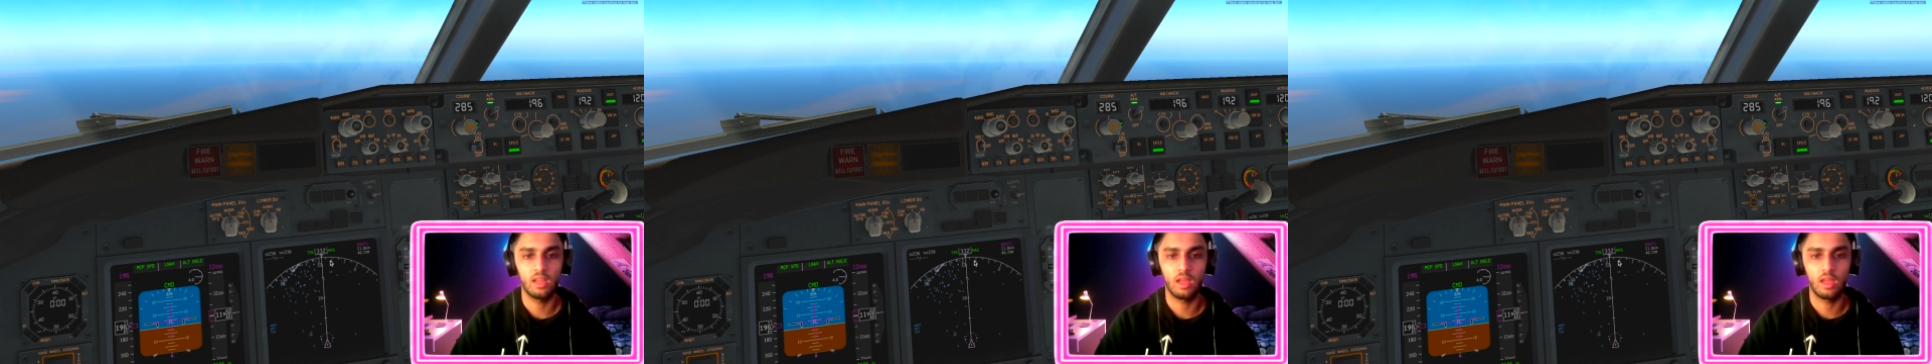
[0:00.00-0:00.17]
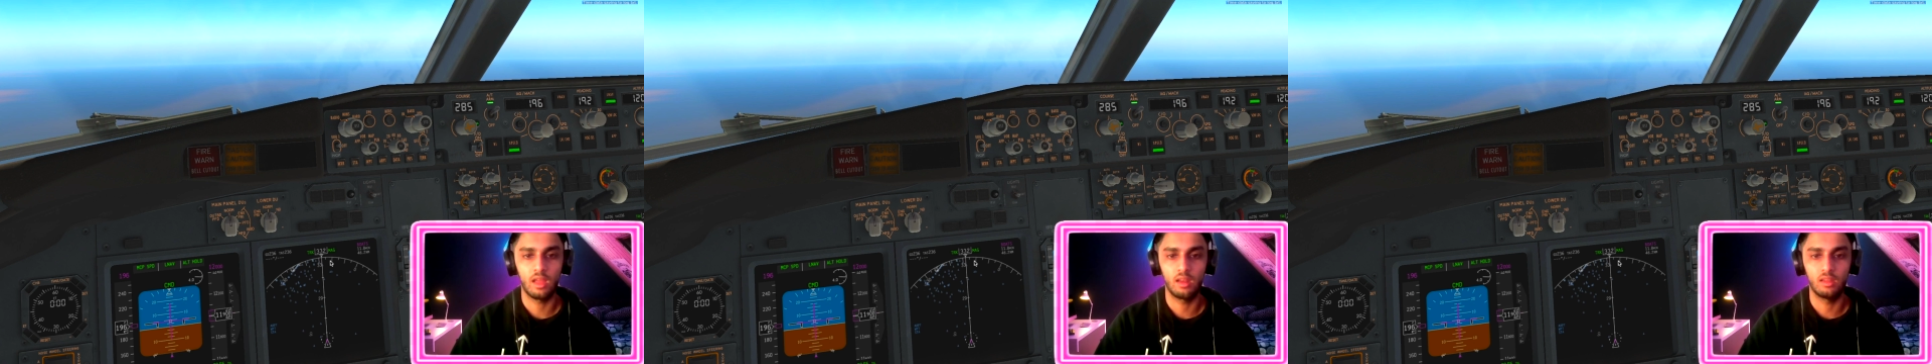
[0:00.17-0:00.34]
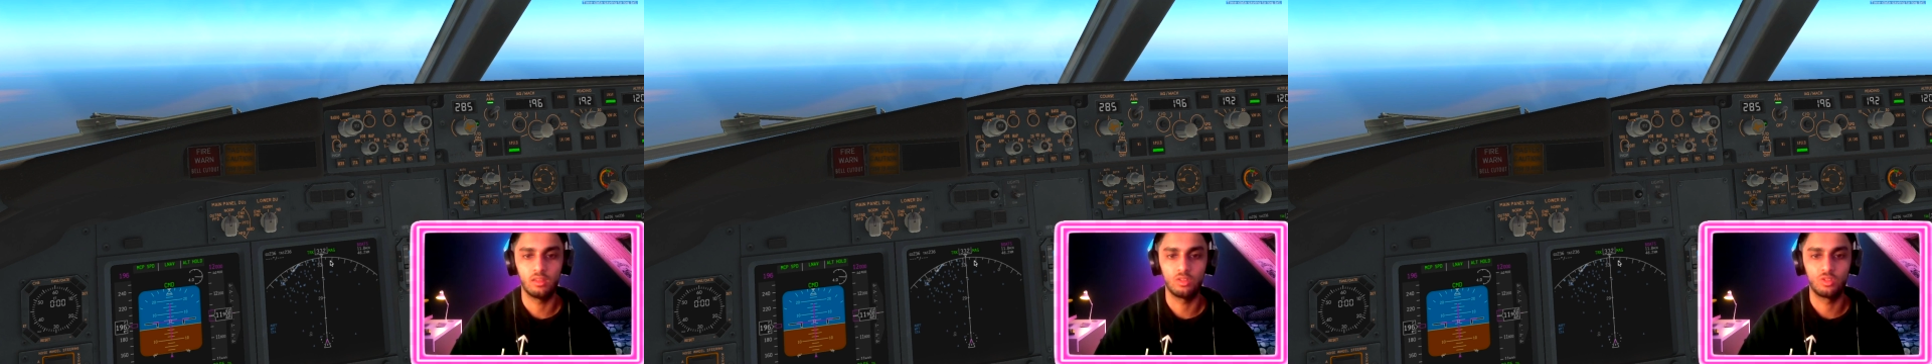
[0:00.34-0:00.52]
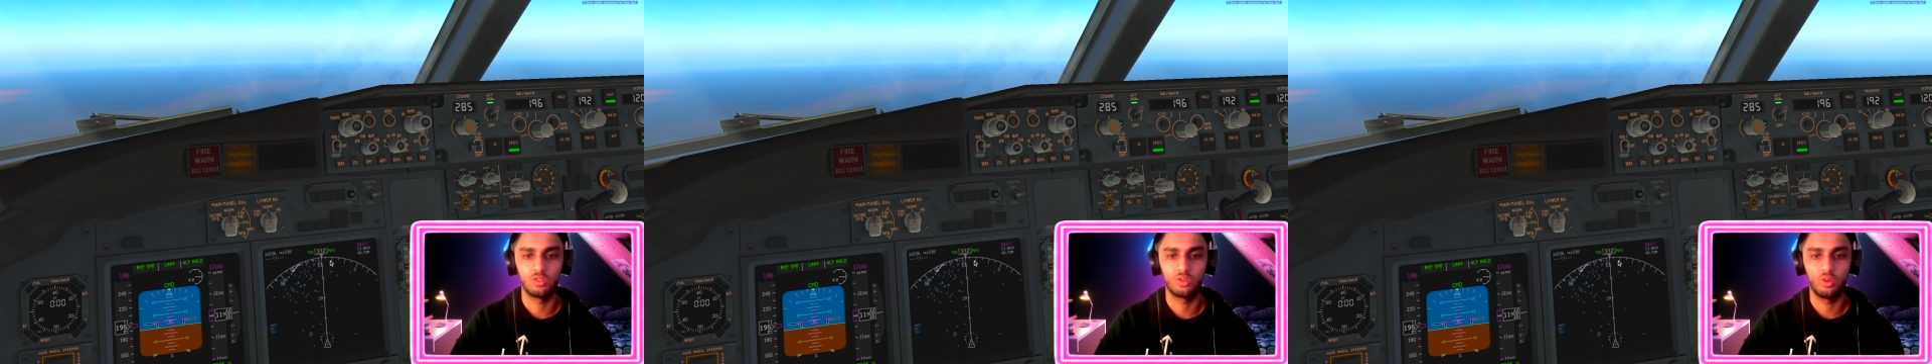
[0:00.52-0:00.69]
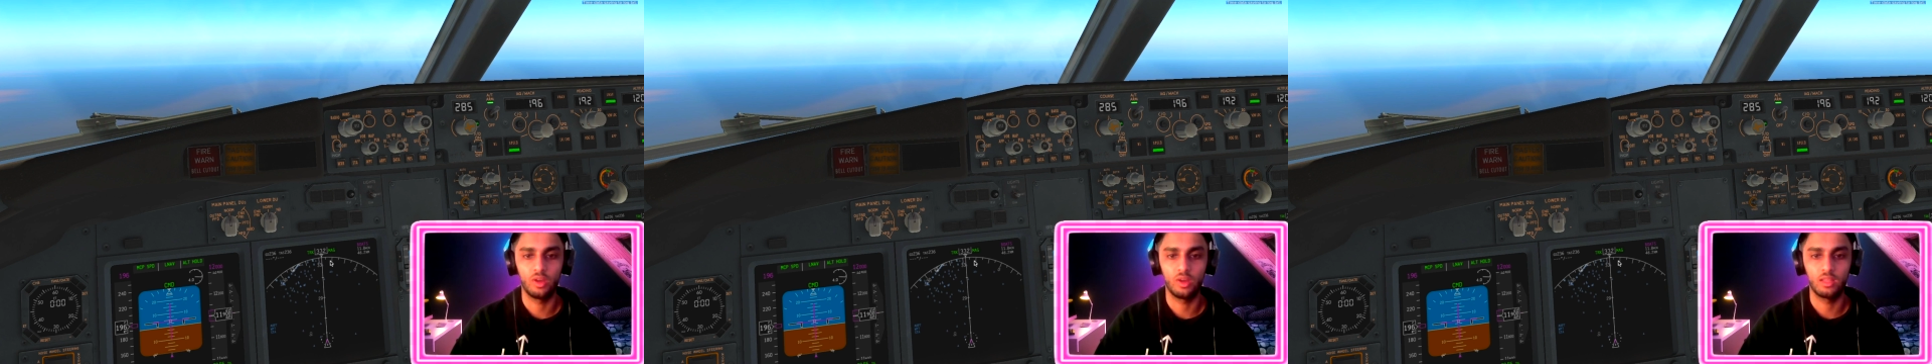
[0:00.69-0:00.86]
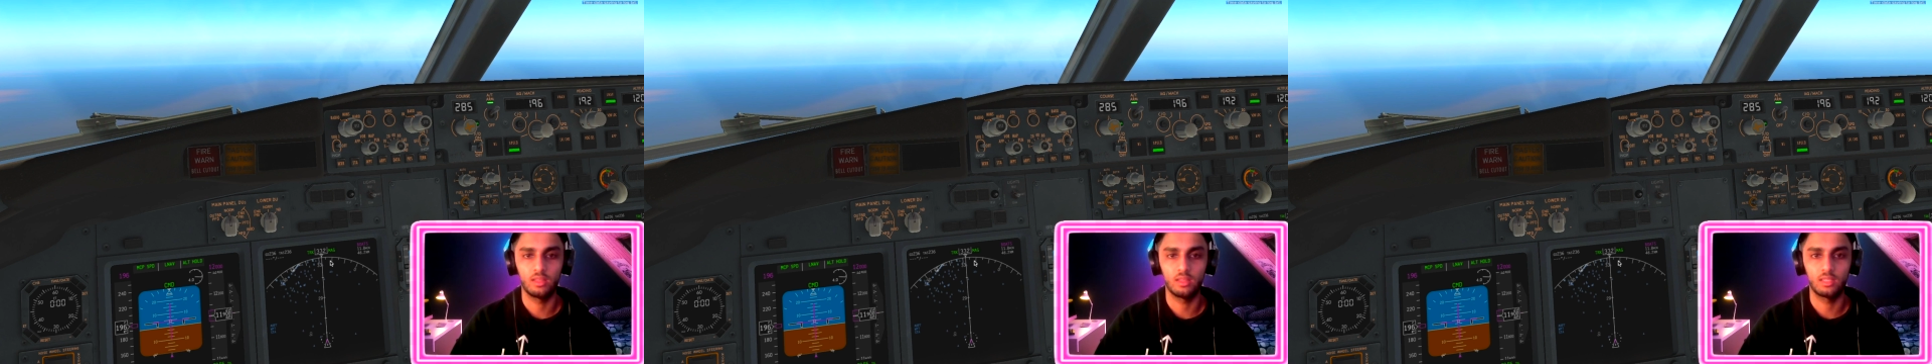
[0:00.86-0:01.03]
and
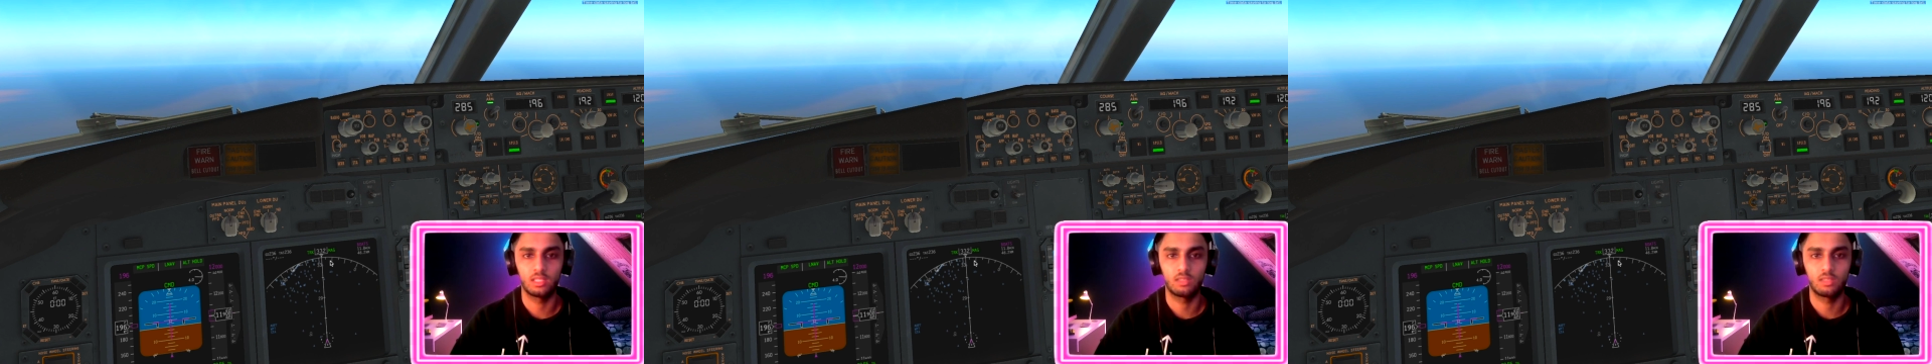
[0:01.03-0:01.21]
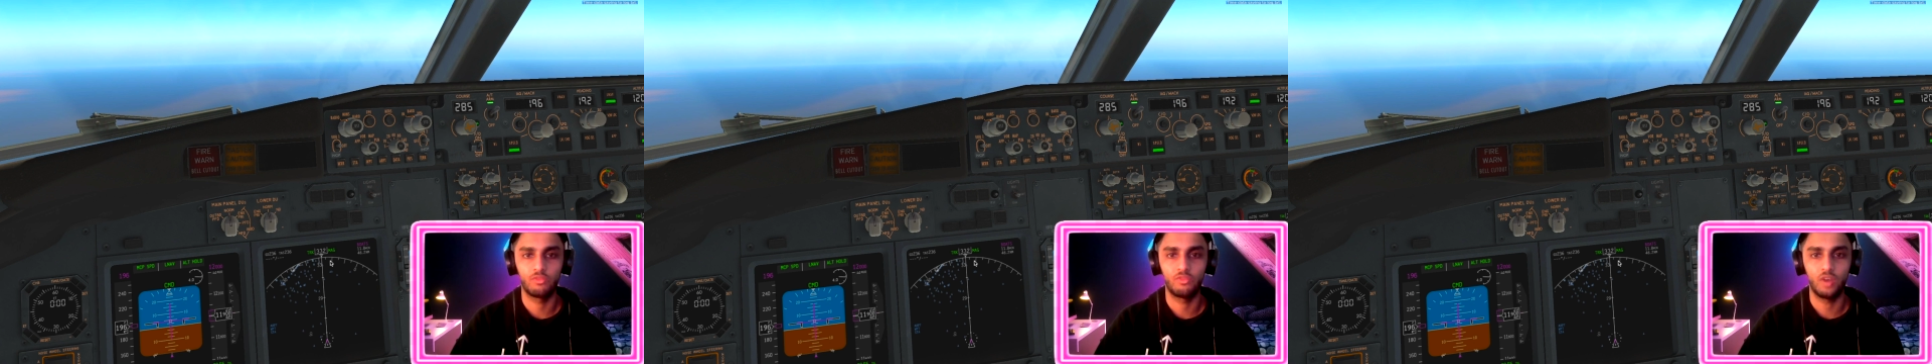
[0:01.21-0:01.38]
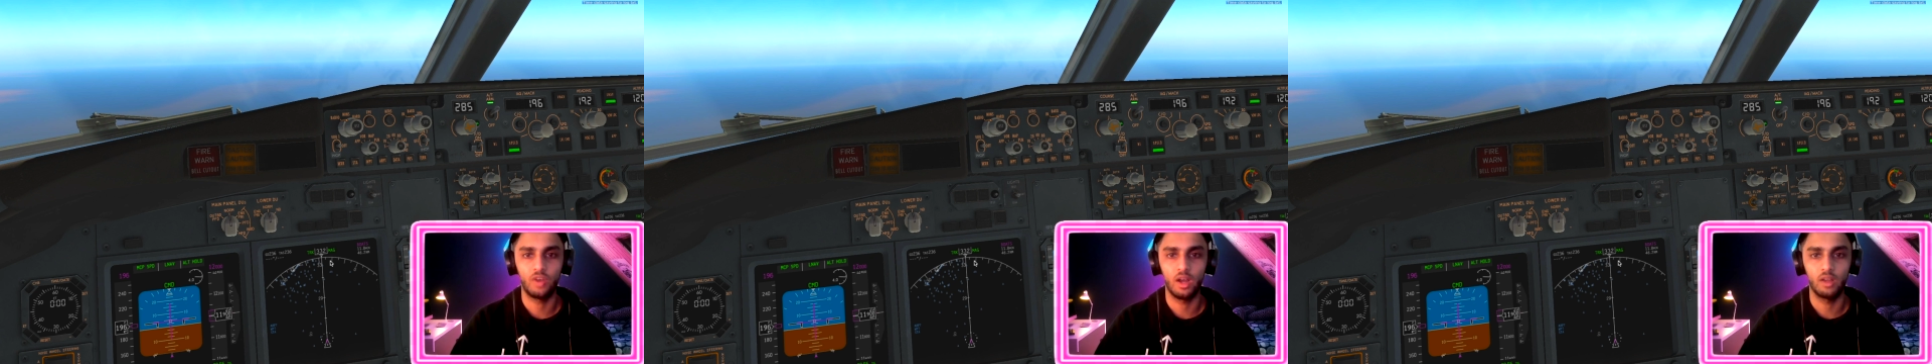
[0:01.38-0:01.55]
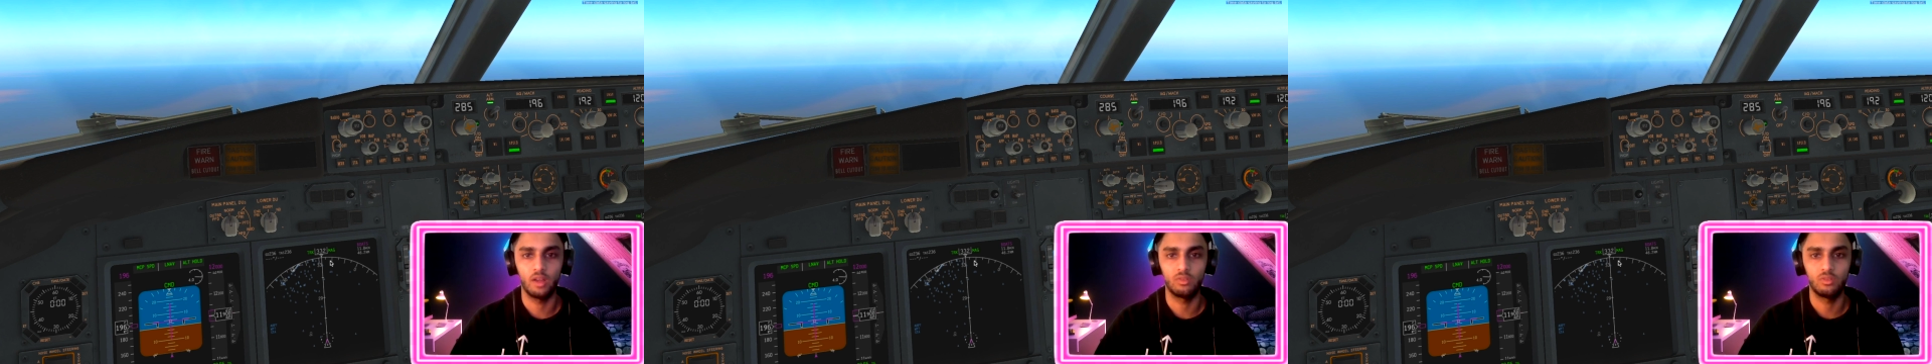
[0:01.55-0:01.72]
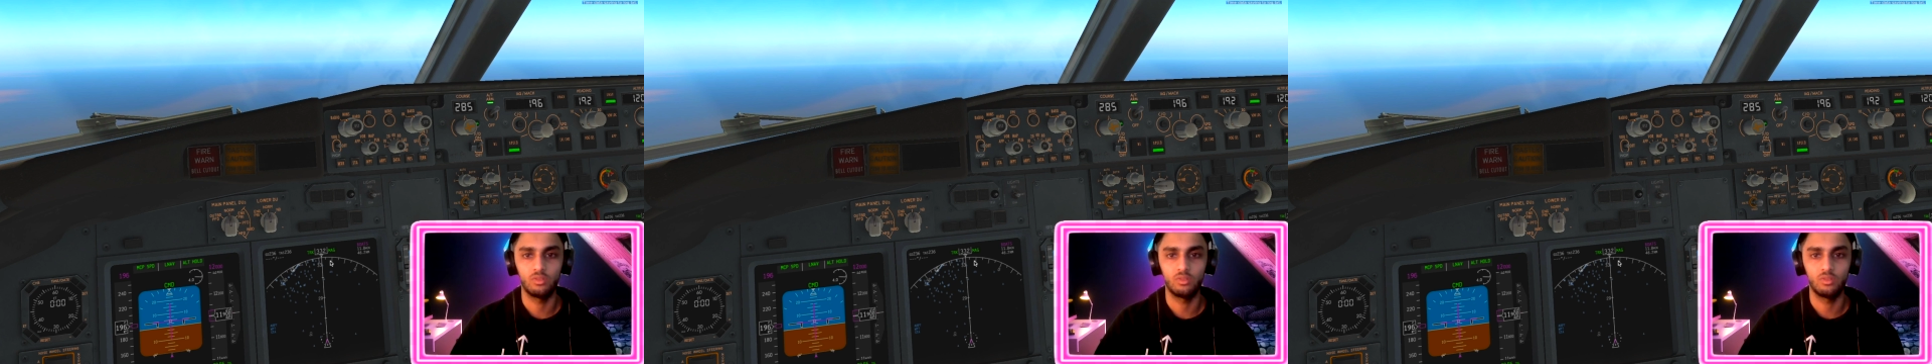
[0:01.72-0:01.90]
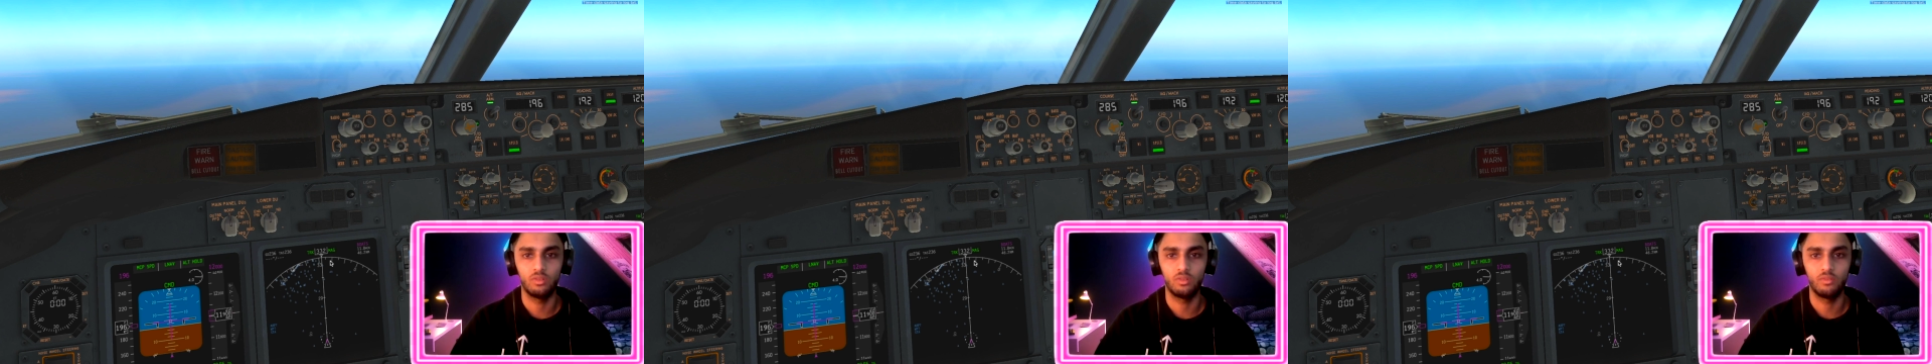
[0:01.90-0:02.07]
enjoy this
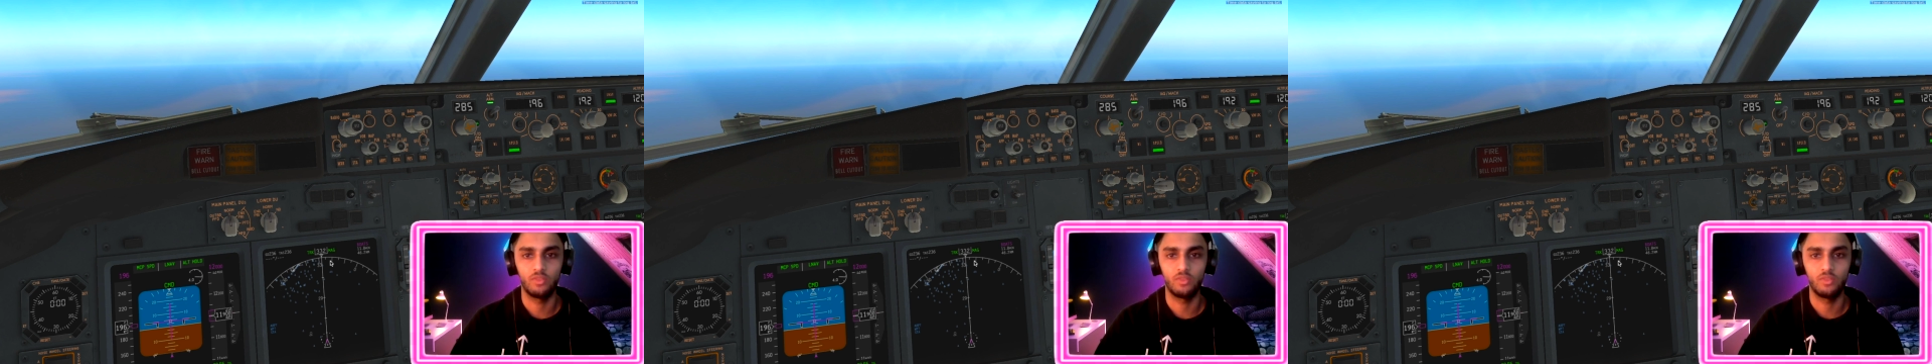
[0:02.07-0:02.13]
final